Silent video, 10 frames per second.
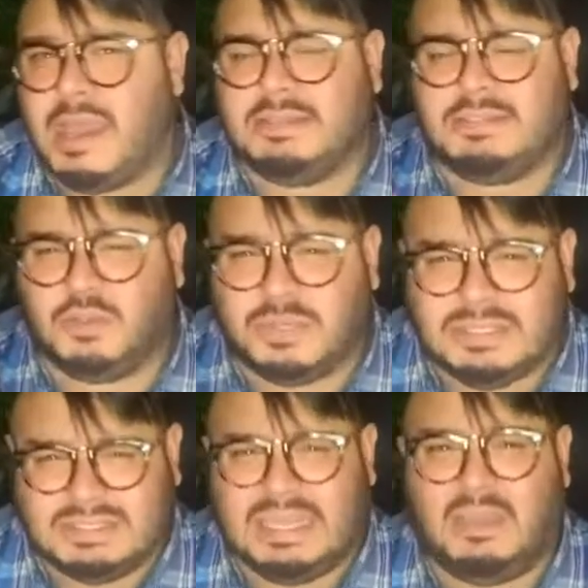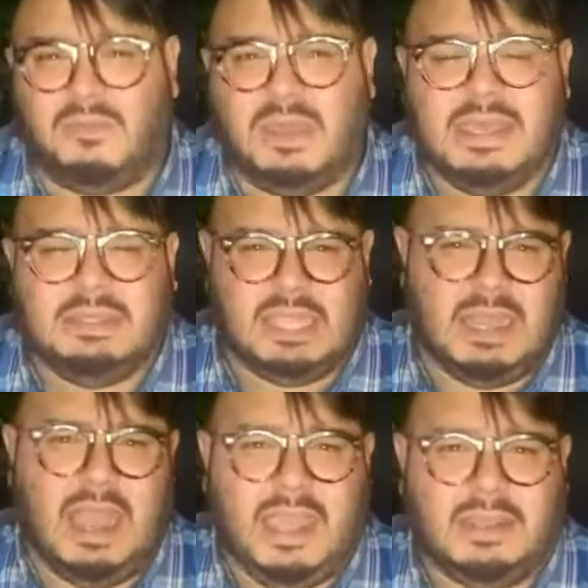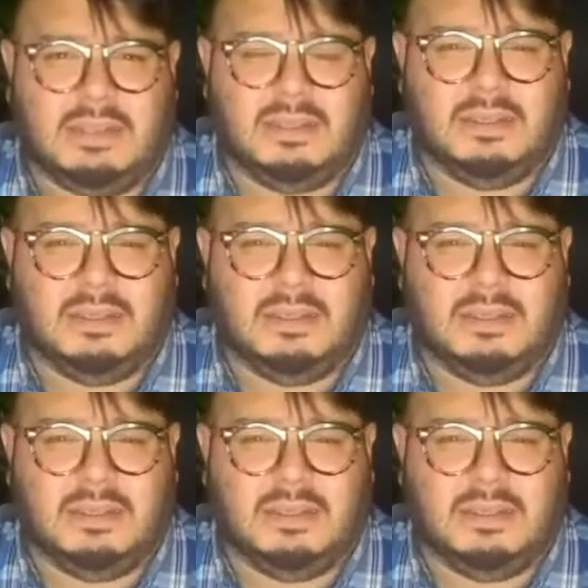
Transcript: us to receive tonight.